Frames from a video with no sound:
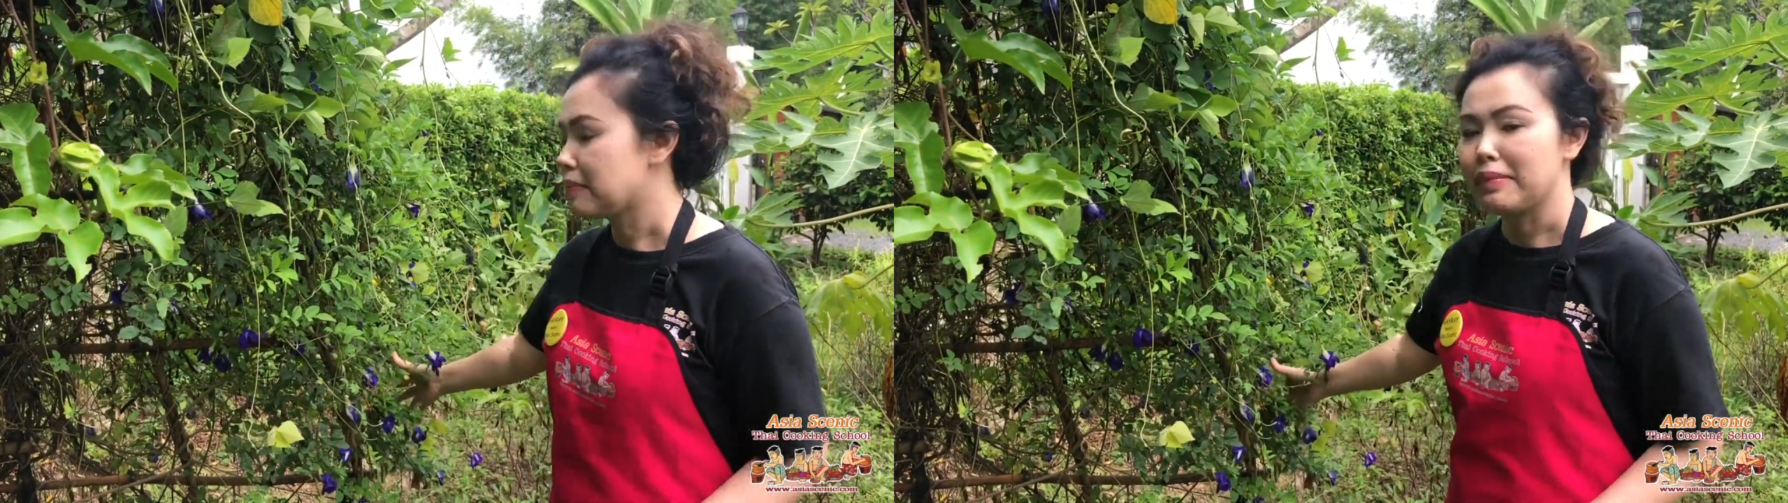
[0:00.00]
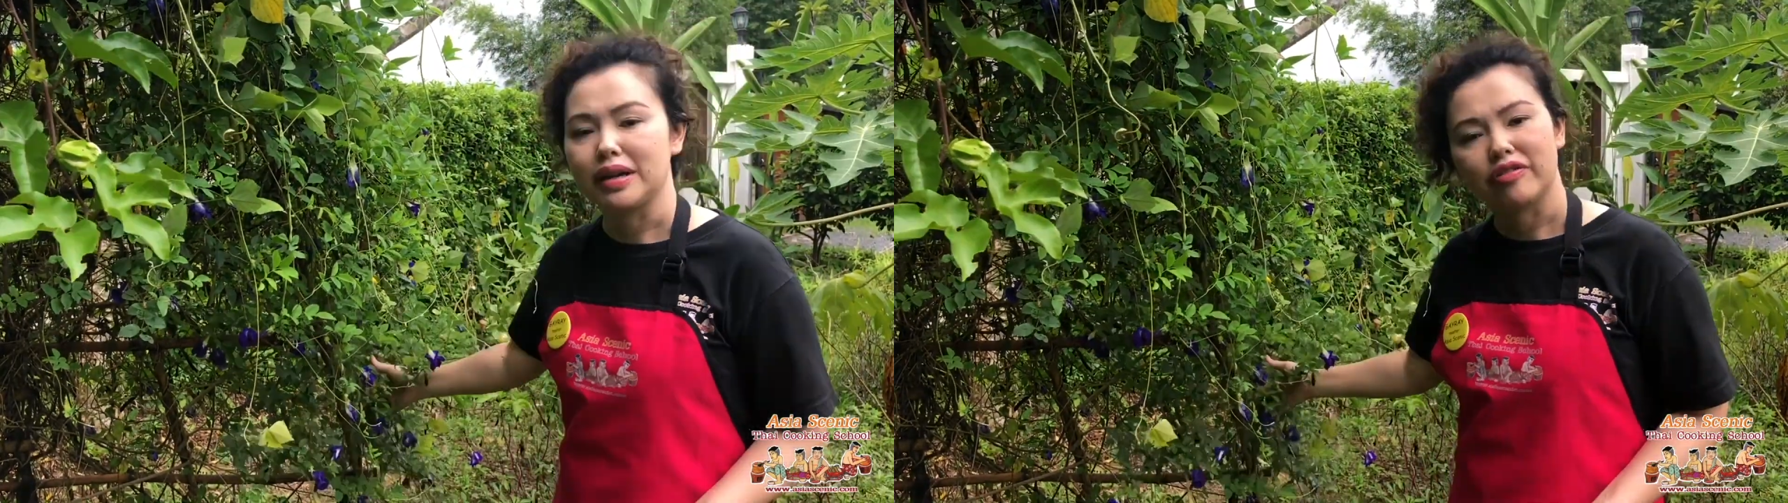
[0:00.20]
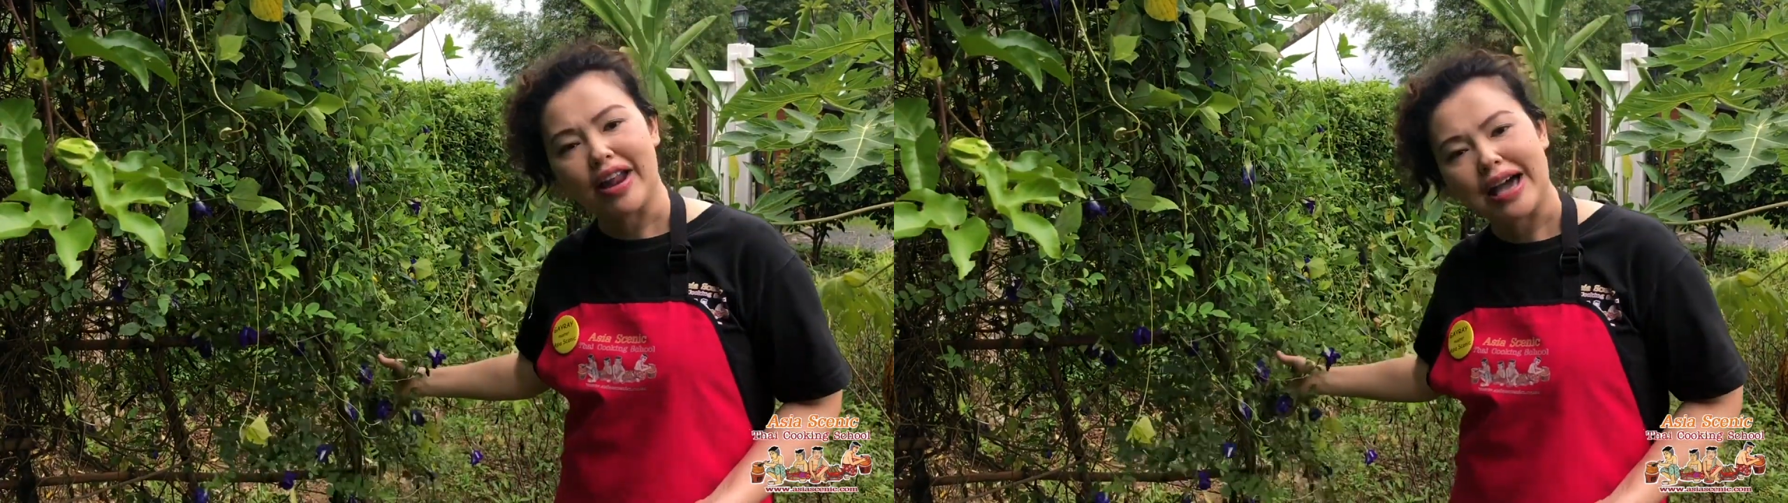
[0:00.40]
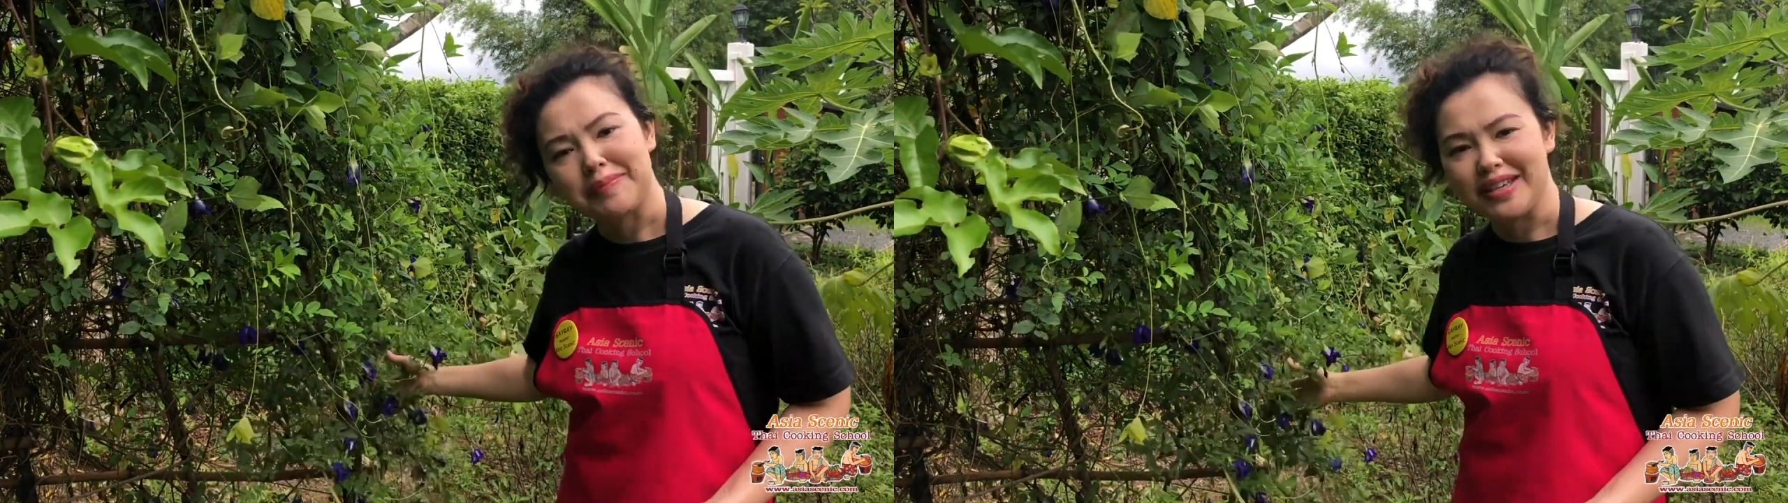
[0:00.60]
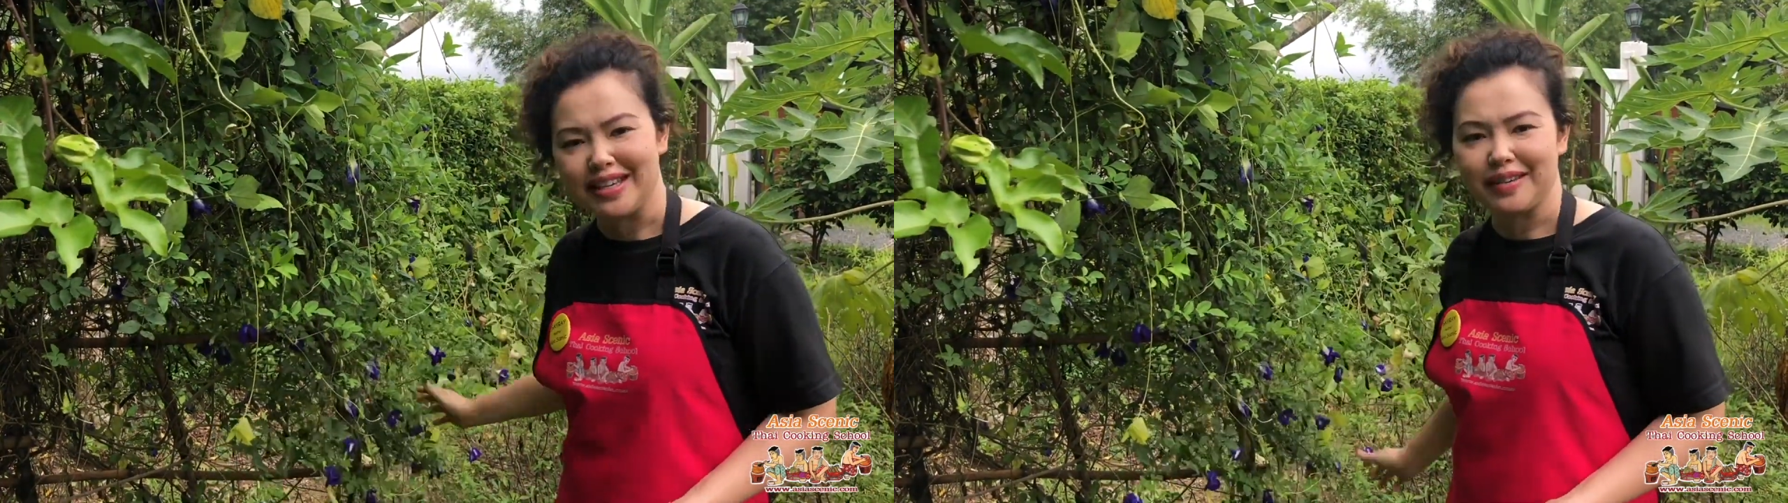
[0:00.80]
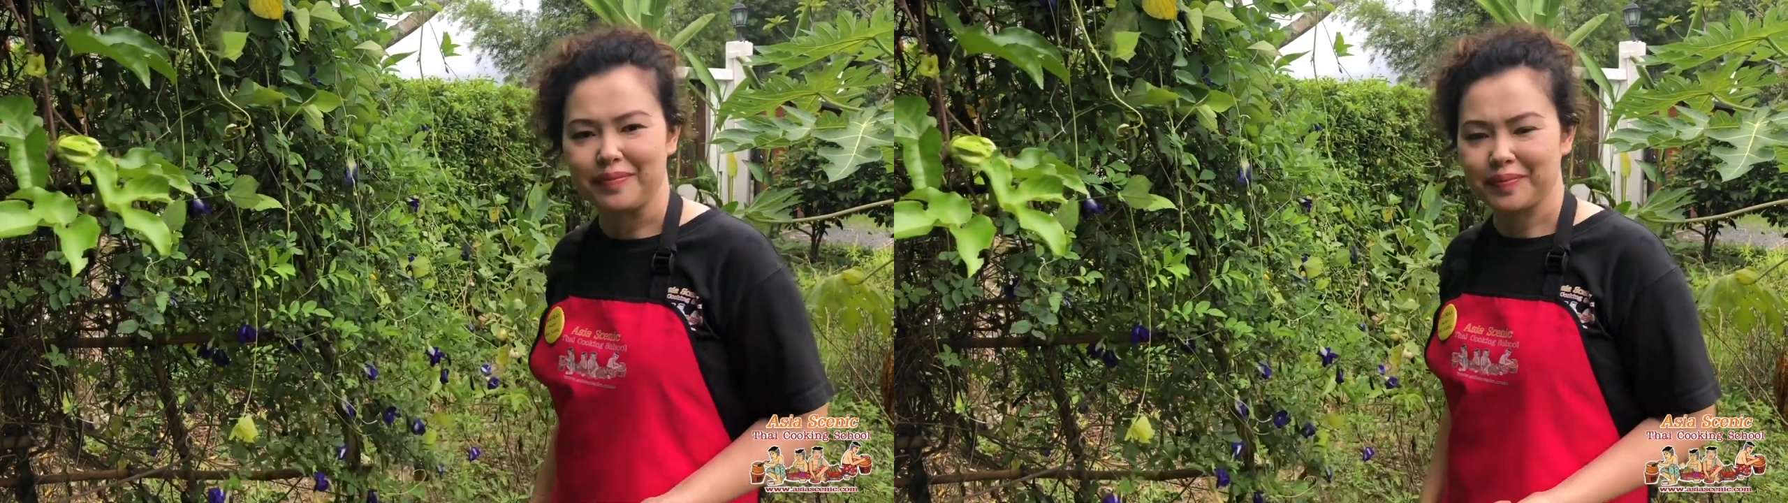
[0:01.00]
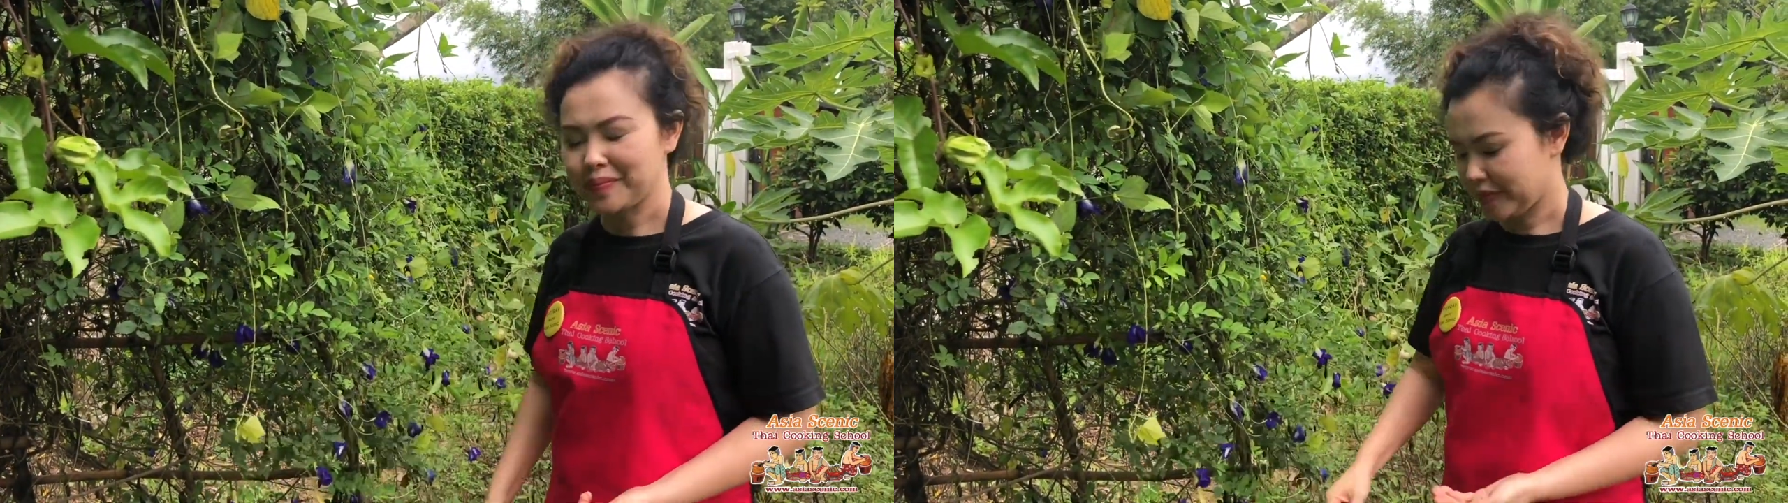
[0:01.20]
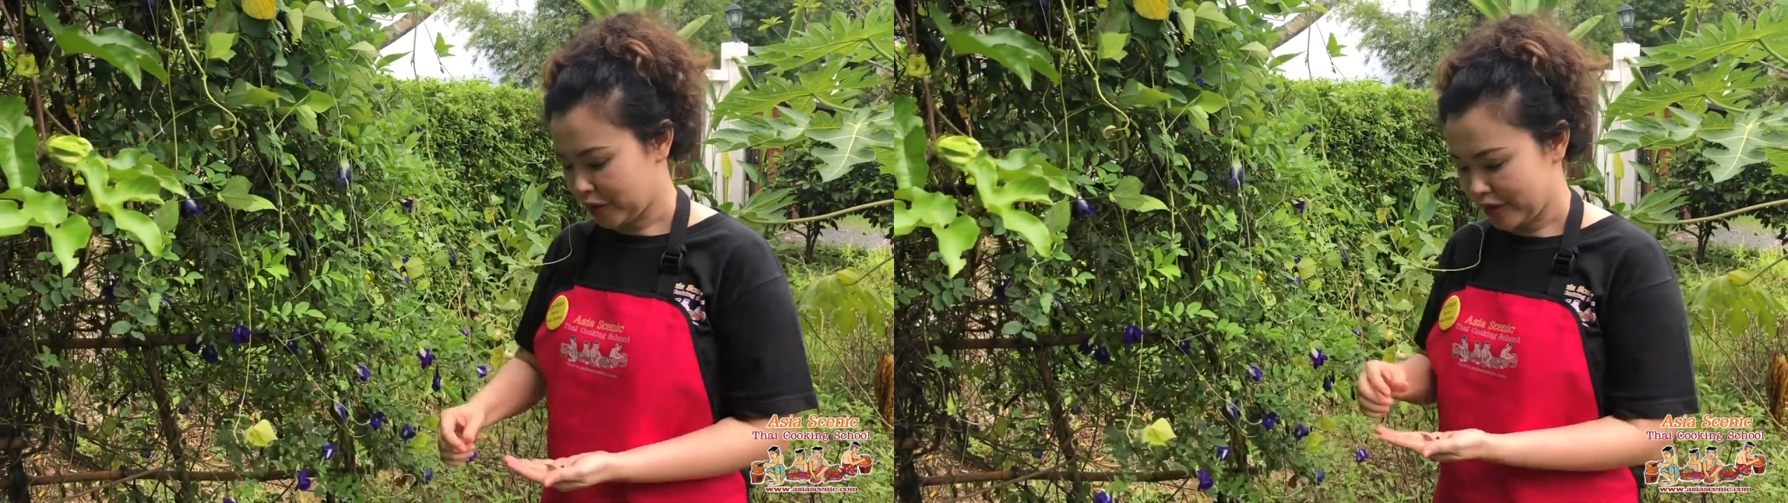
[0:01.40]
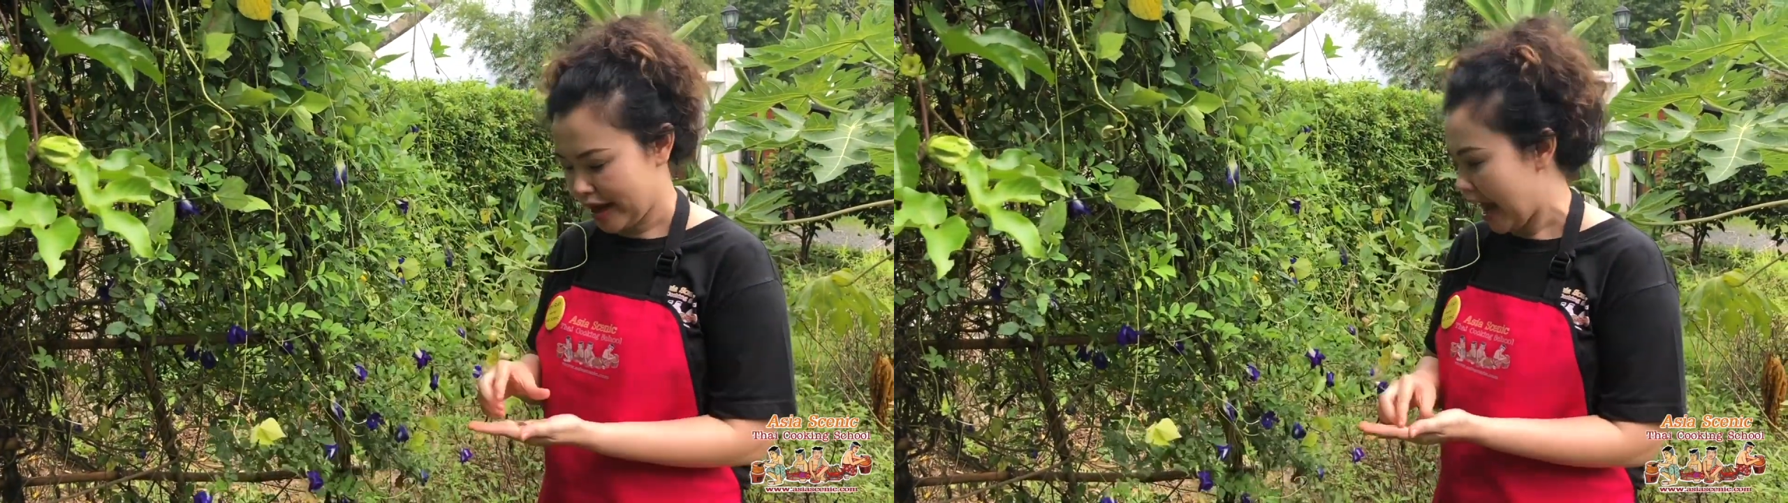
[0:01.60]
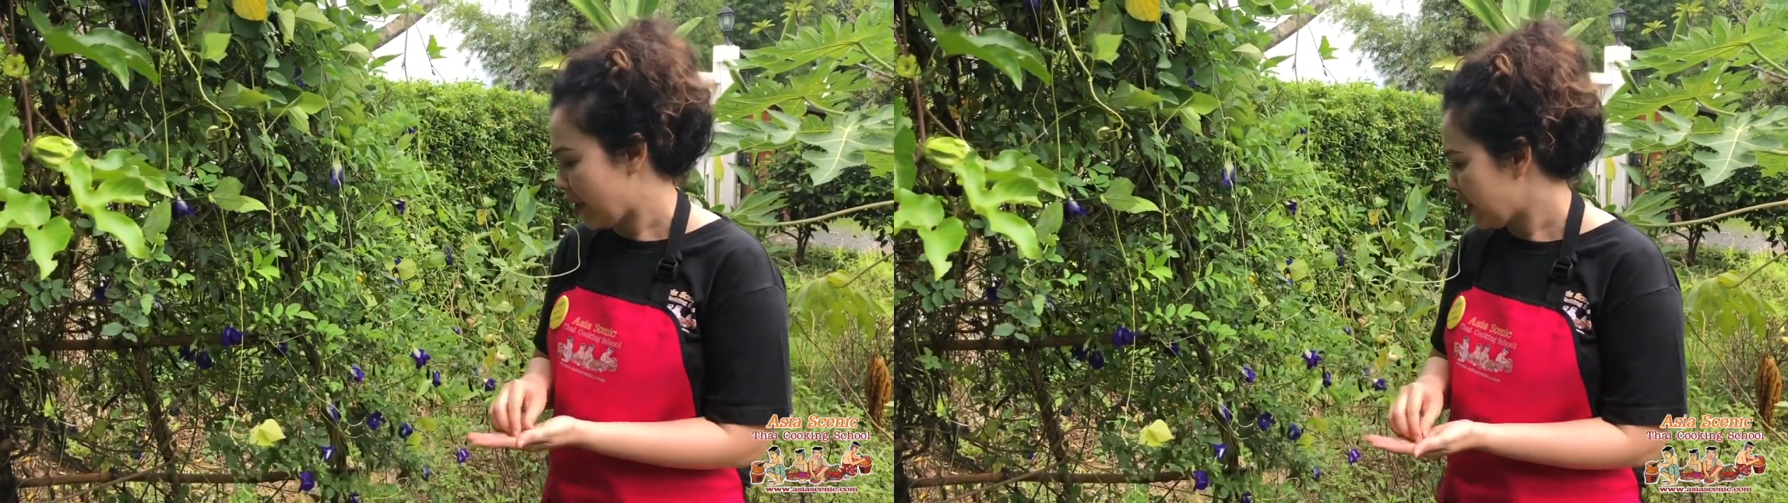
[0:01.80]
butterfly pea.
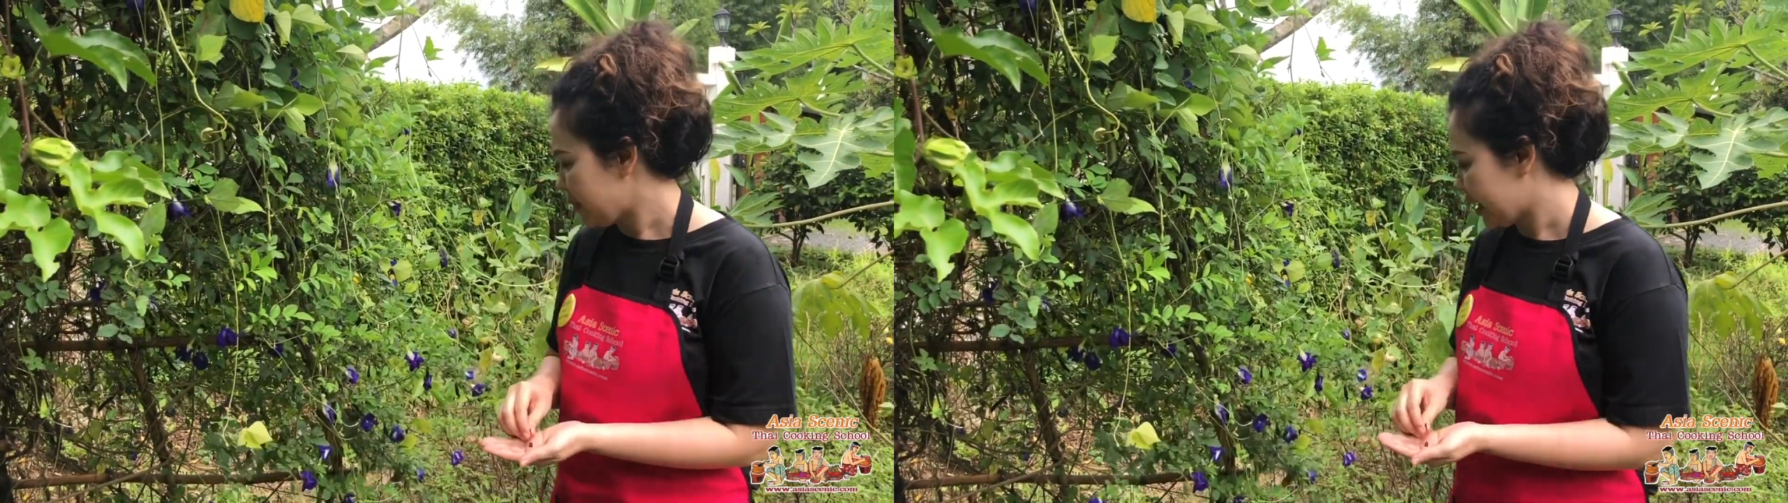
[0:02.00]
Okay, I will